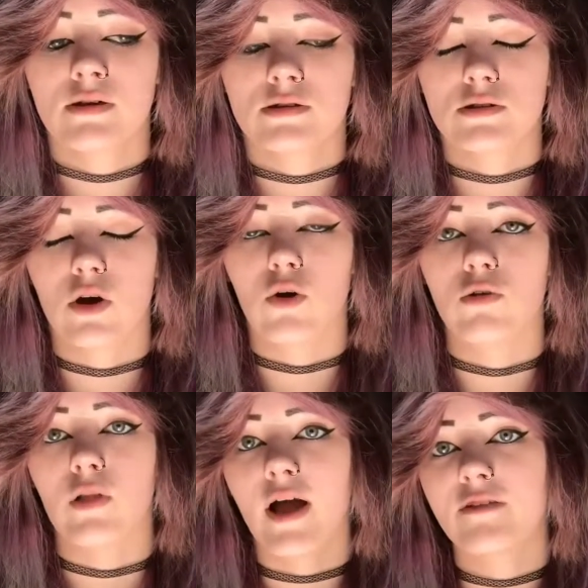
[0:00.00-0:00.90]
So
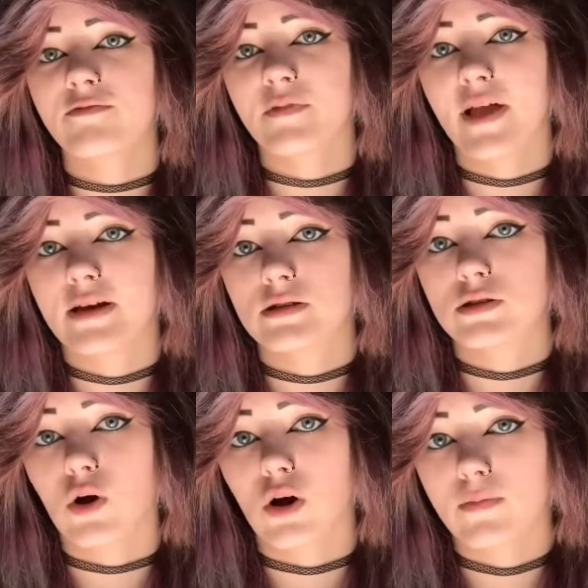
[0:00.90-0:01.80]
live
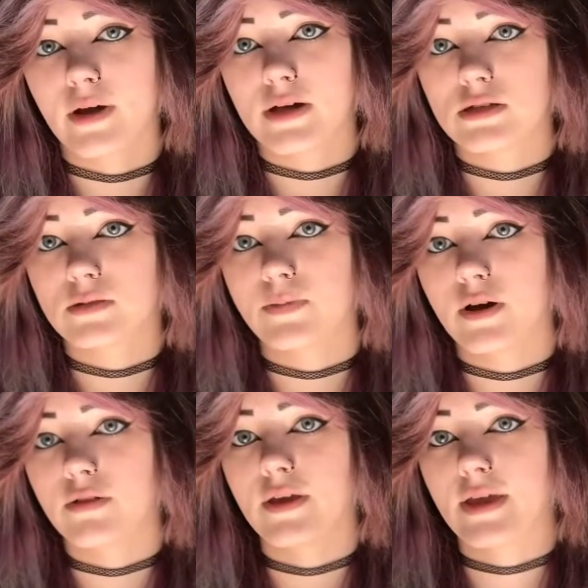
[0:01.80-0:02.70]
plants are best,
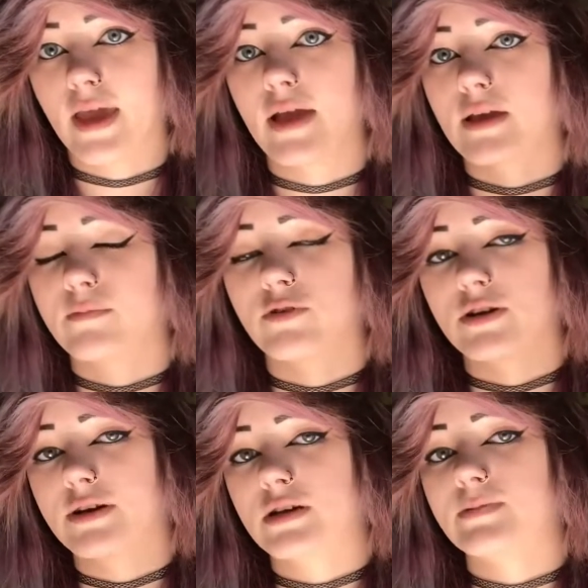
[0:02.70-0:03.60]
but they can get
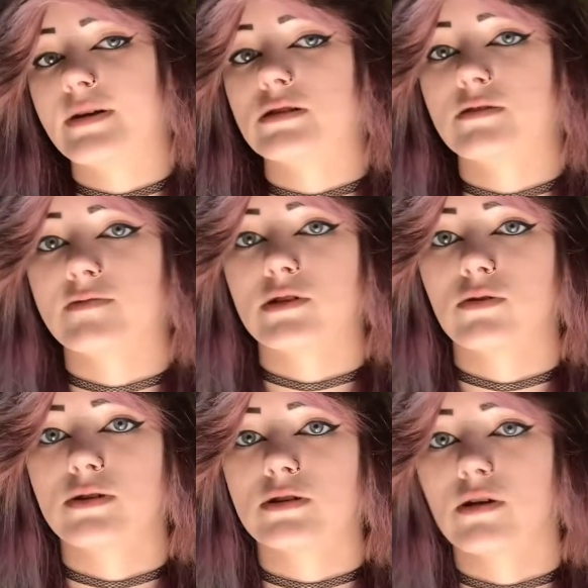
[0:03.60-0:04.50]
pretty expensive,
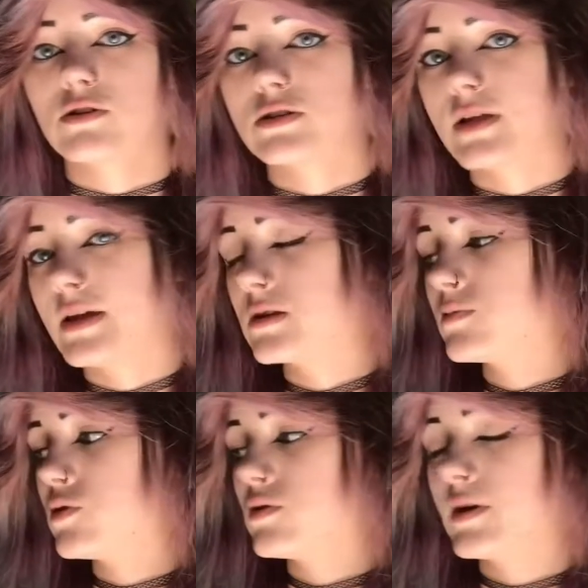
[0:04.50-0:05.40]
so it's
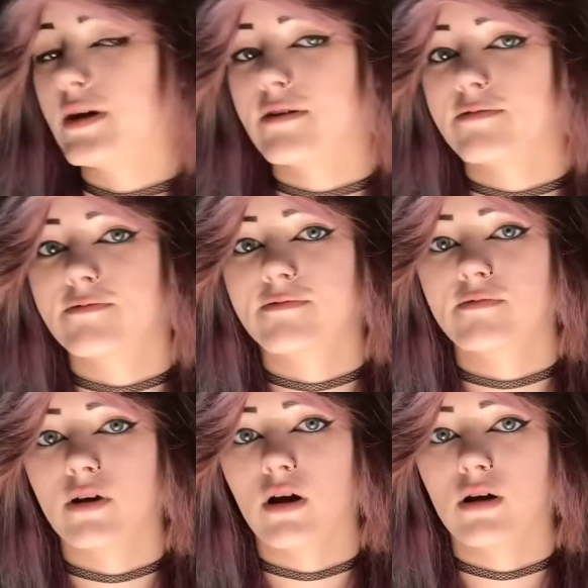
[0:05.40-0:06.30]
understandable if
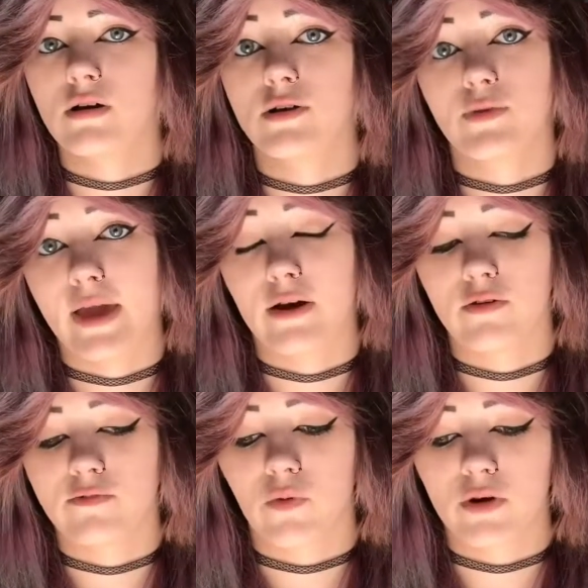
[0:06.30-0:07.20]
you can't
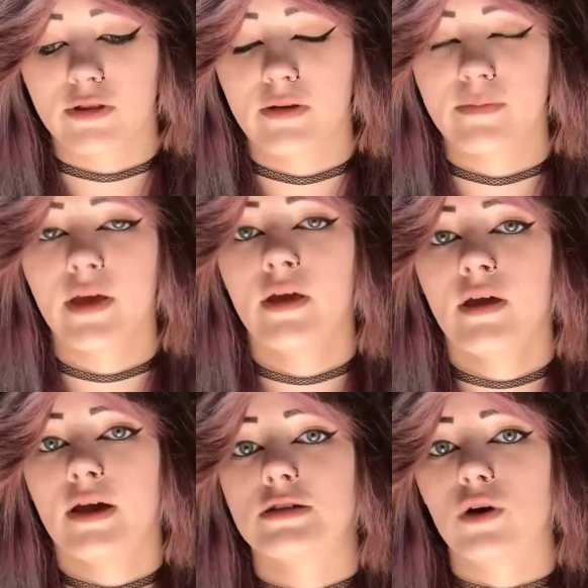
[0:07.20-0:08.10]
afford them,
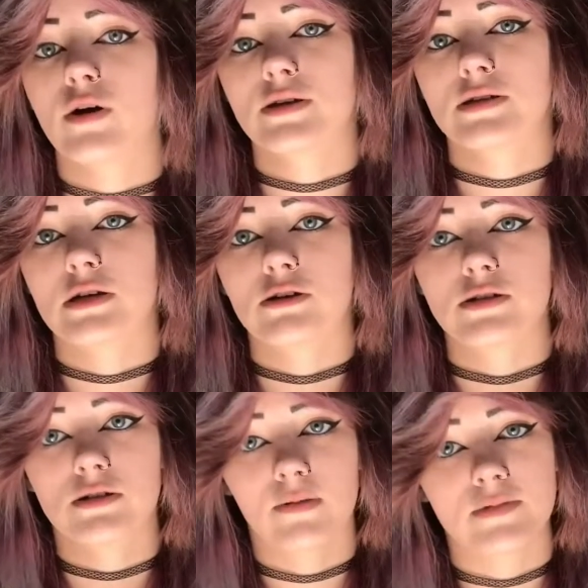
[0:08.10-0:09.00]
as long as
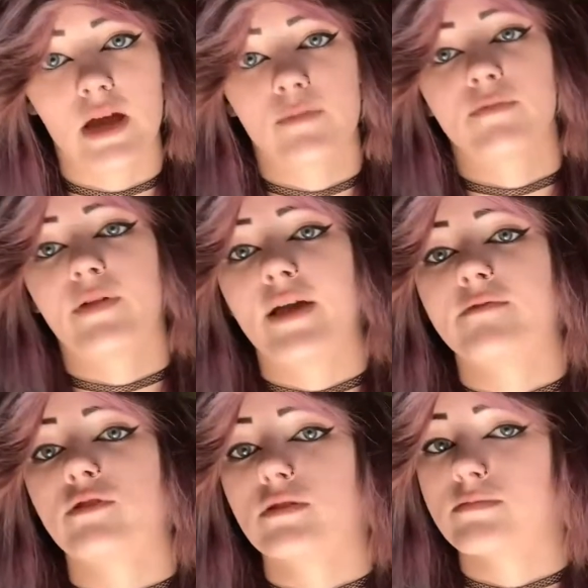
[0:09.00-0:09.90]
there's some type of
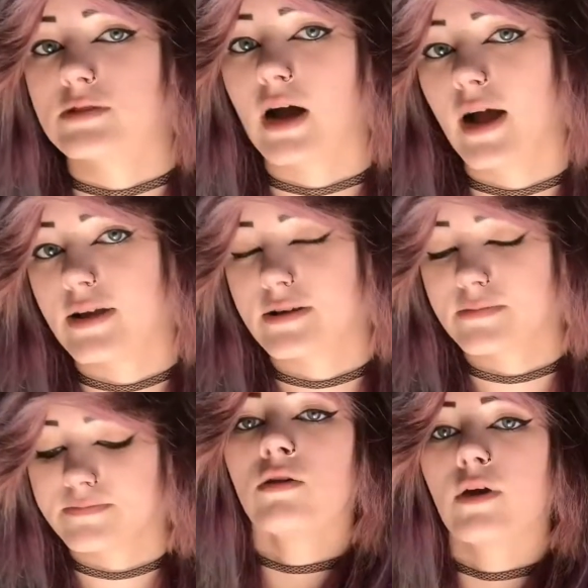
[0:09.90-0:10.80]
plant for them to hide
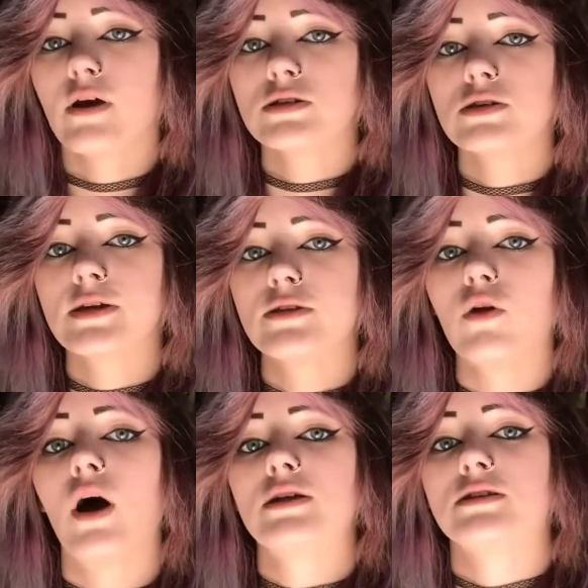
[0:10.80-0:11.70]
in. They also need
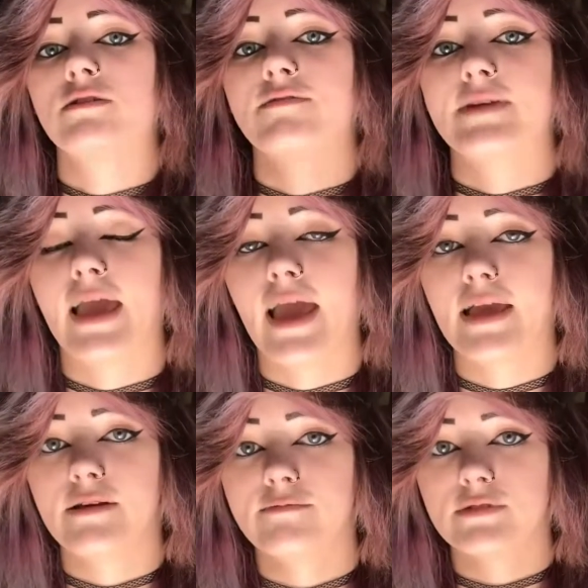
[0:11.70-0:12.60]
lots of
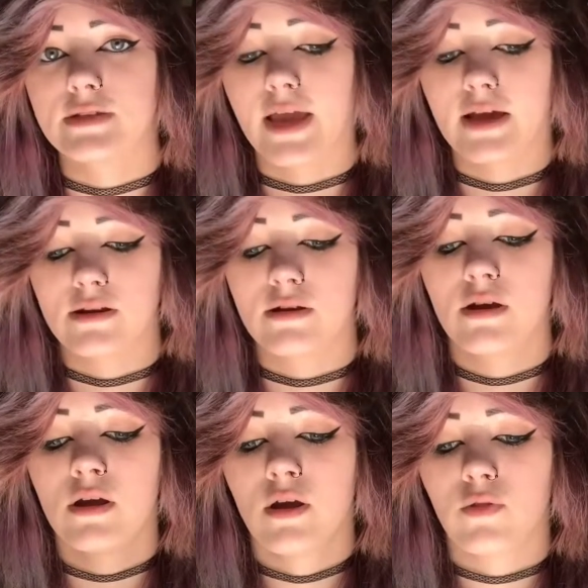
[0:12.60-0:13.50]
caves and
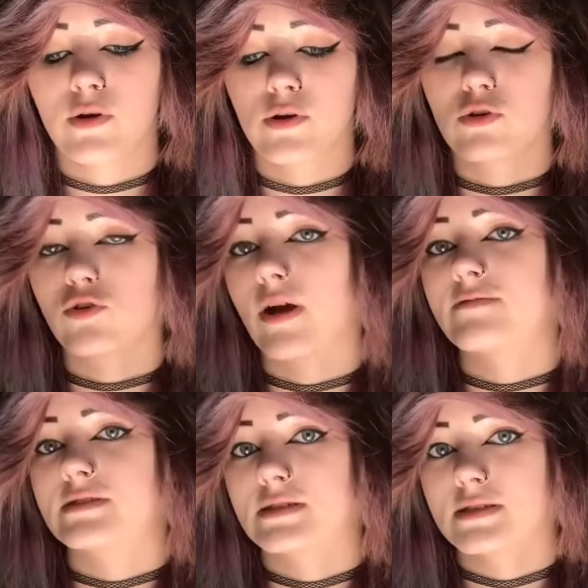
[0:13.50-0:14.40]
little
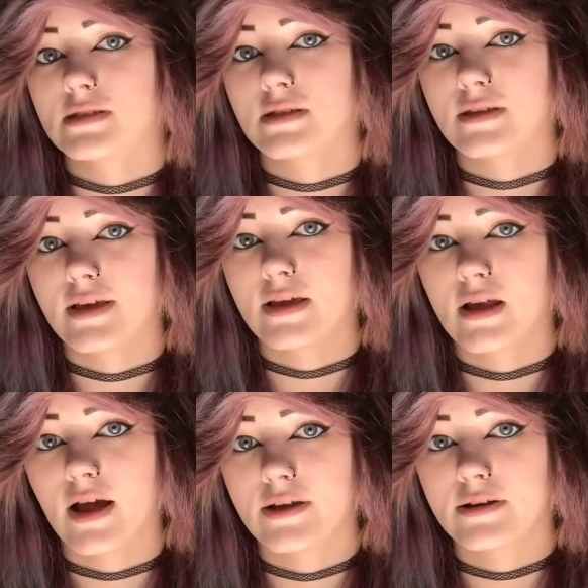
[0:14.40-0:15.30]
crevices that they can
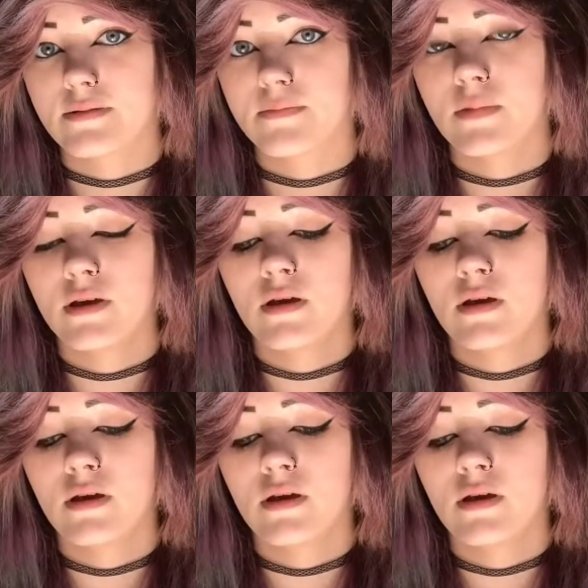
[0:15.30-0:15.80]
hide in,